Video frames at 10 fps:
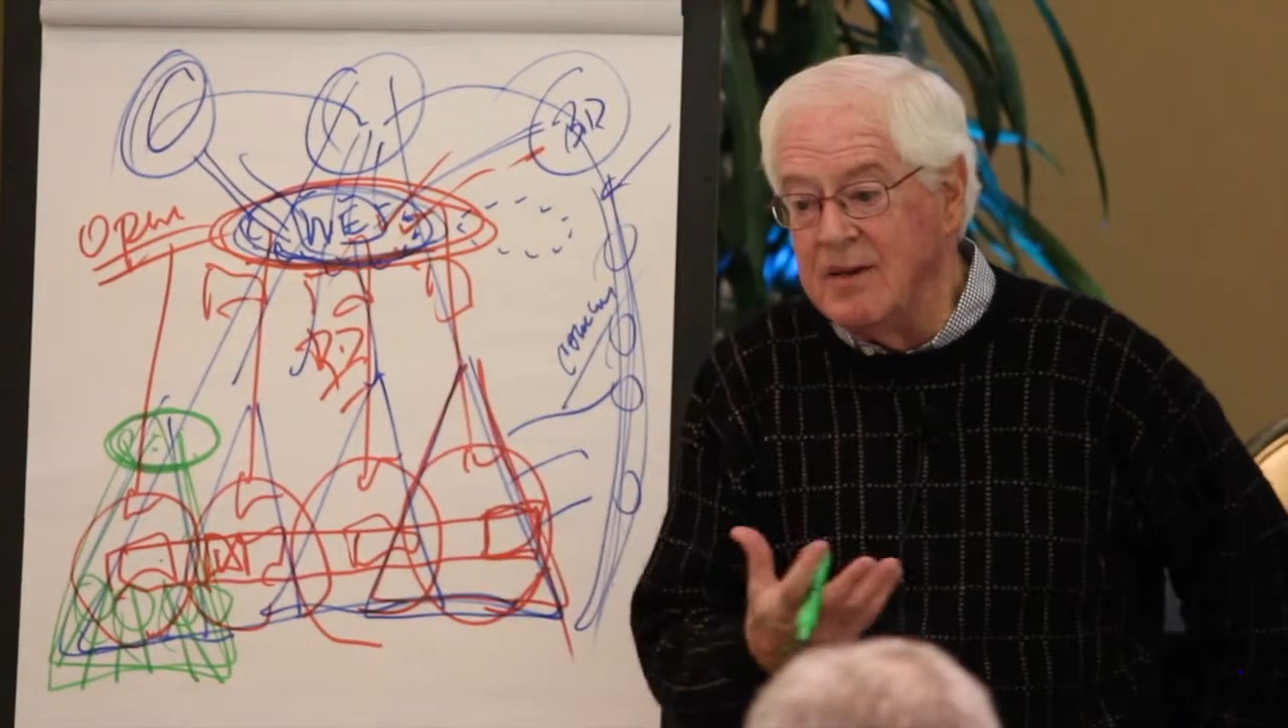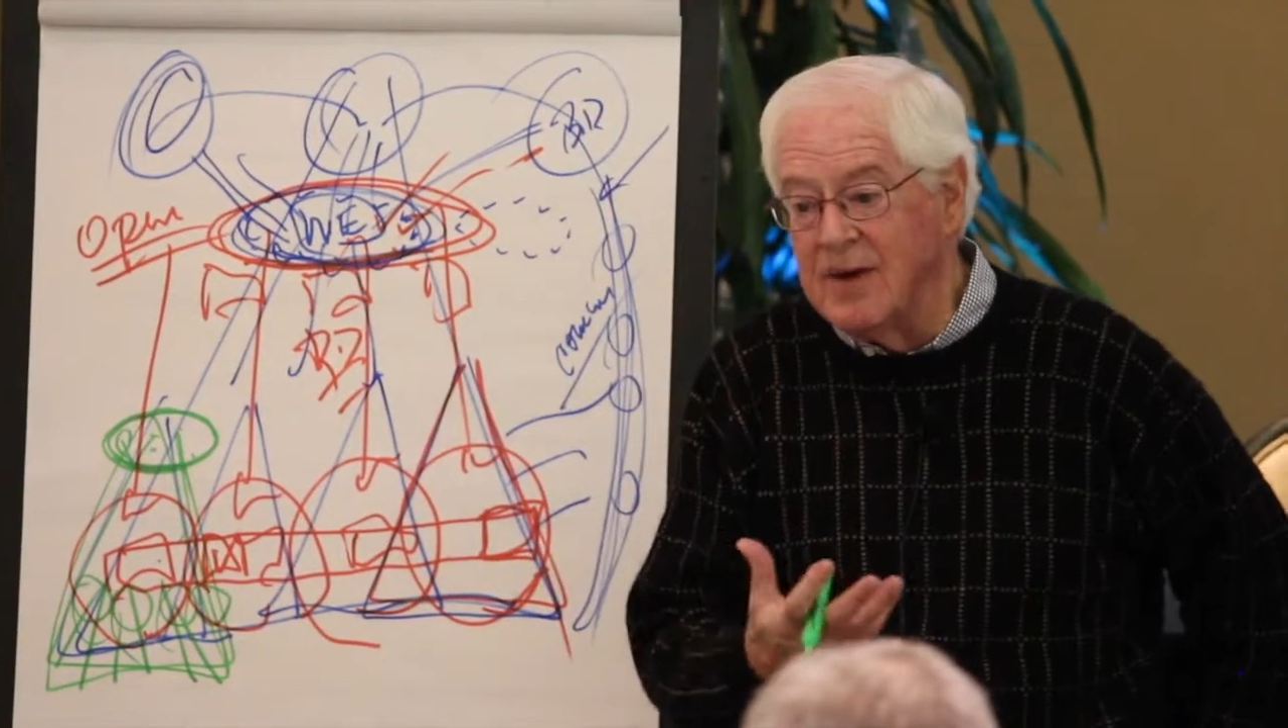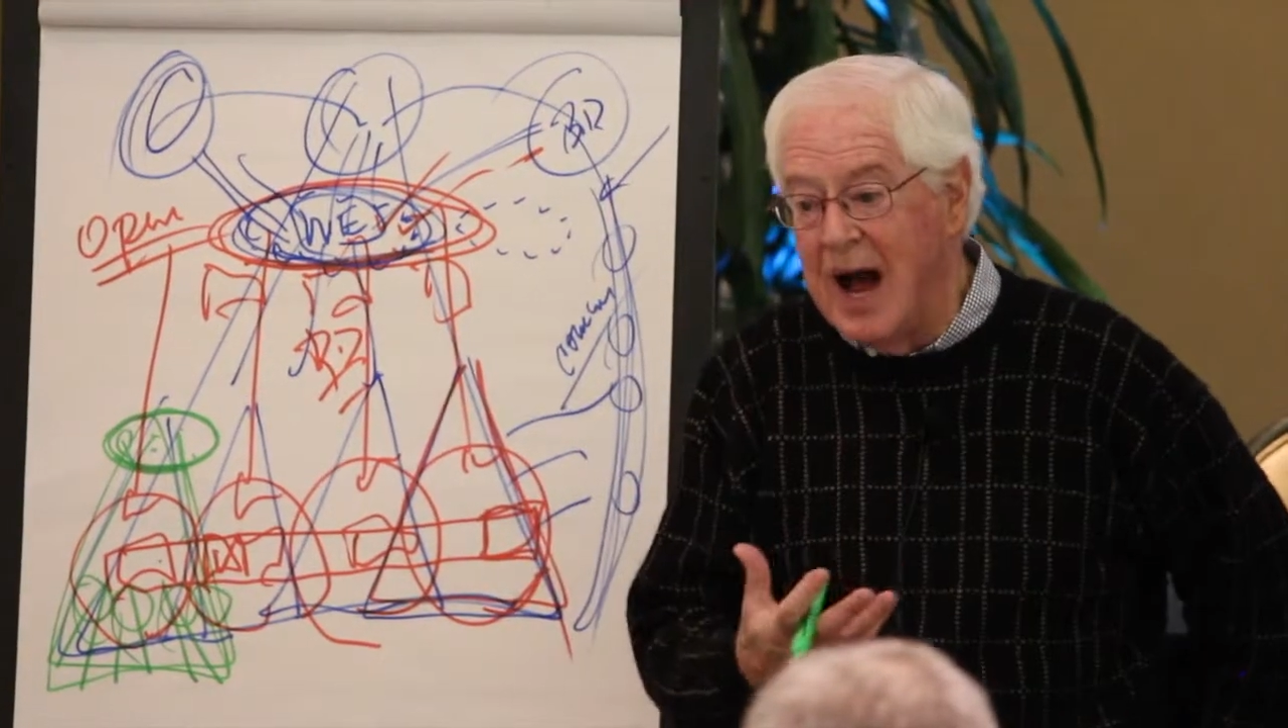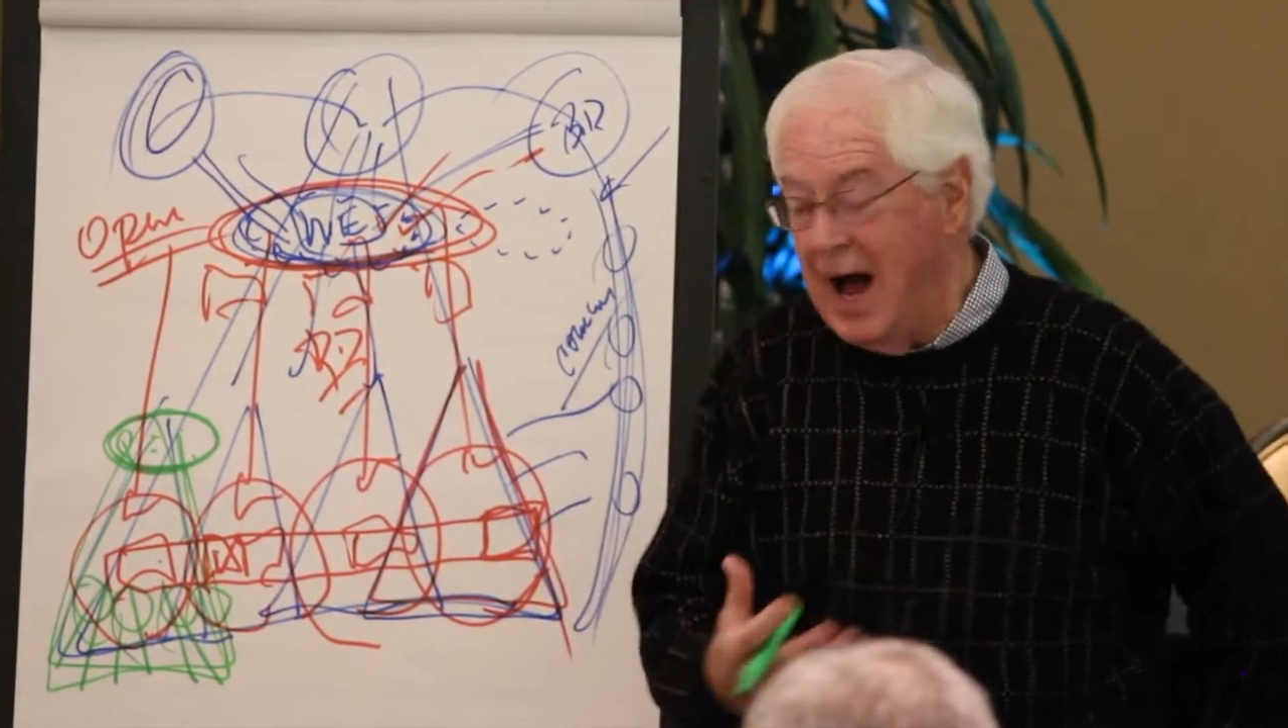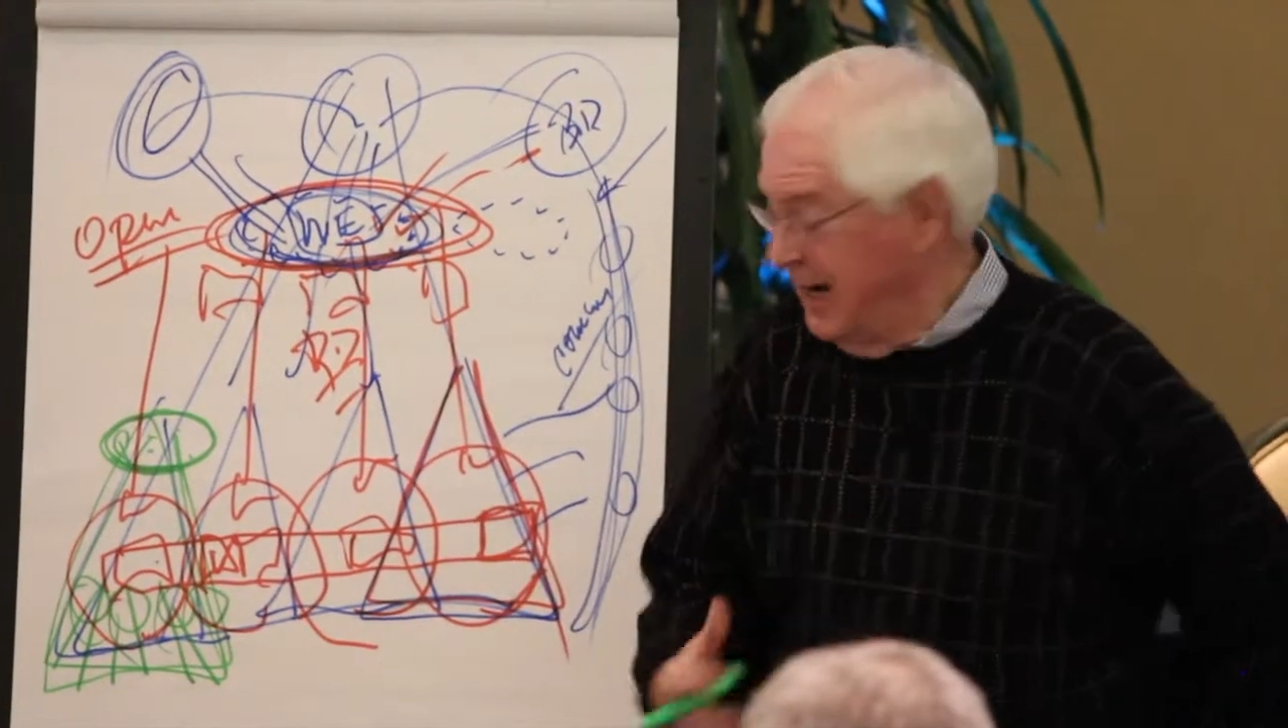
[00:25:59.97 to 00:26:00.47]
you've
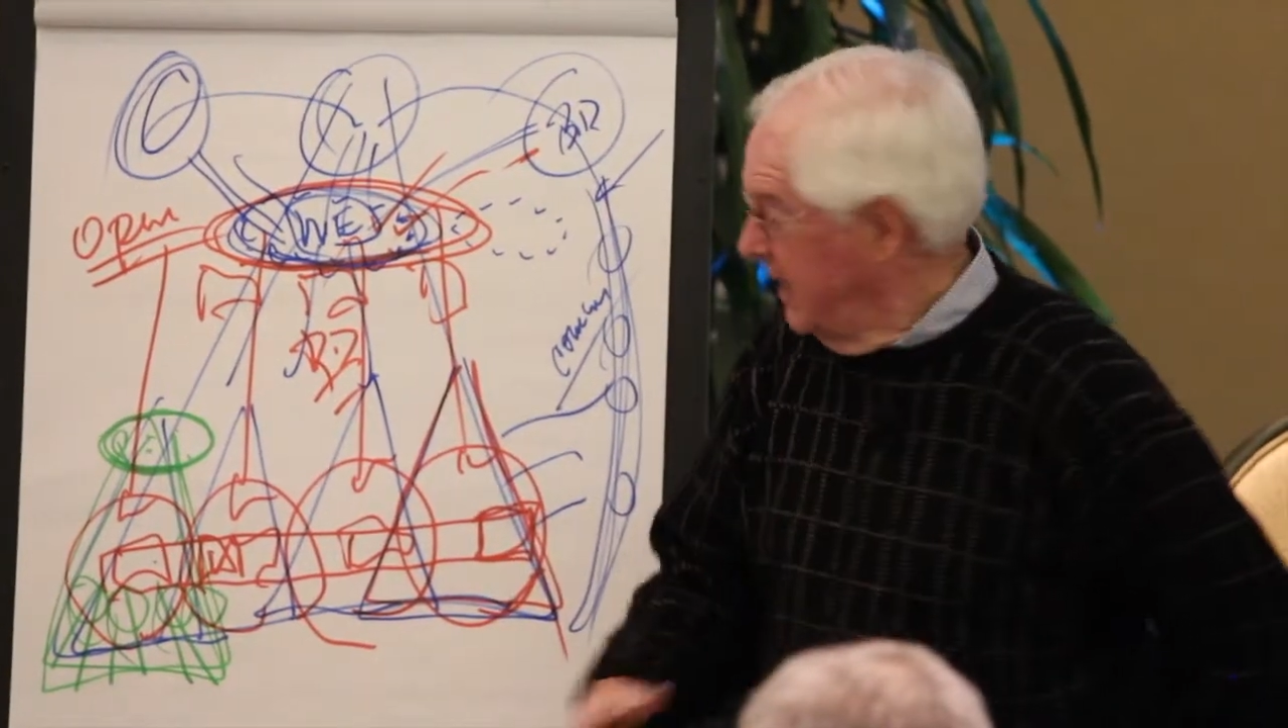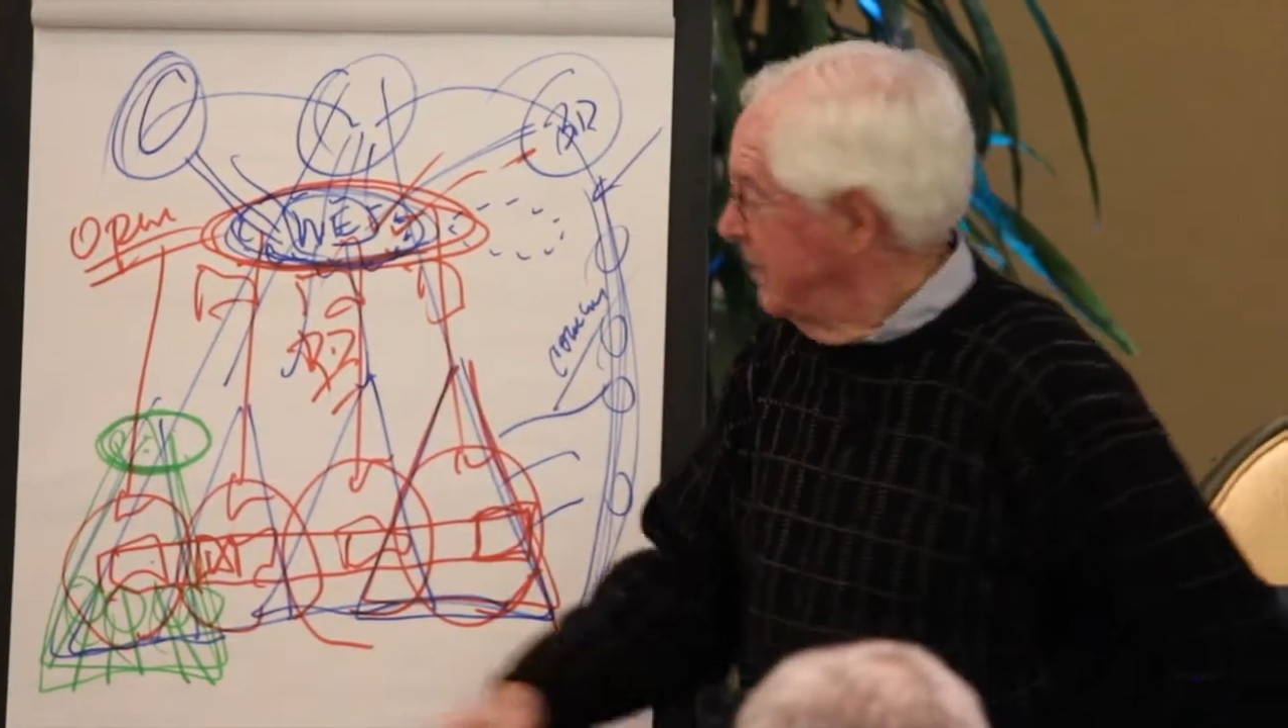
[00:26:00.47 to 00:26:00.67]
got.